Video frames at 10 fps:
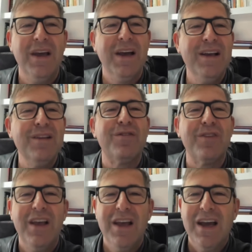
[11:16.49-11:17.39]
is
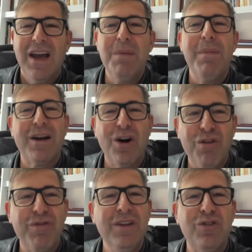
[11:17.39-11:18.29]
a matter
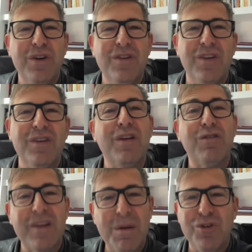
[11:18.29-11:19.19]
of interest, is a
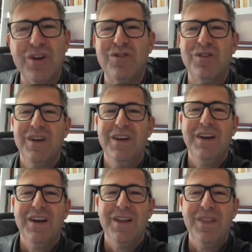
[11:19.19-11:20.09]
subject
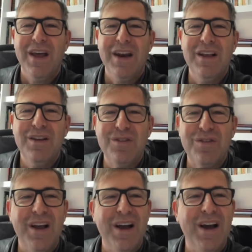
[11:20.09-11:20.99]
that is
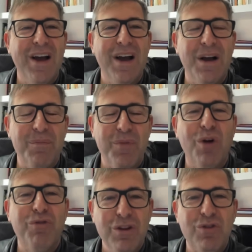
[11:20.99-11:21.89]

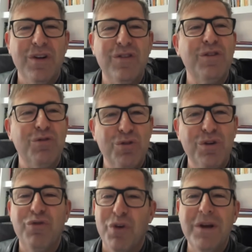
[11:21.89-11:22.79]
of interest to
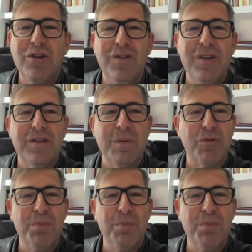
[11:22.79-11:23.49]
information systems.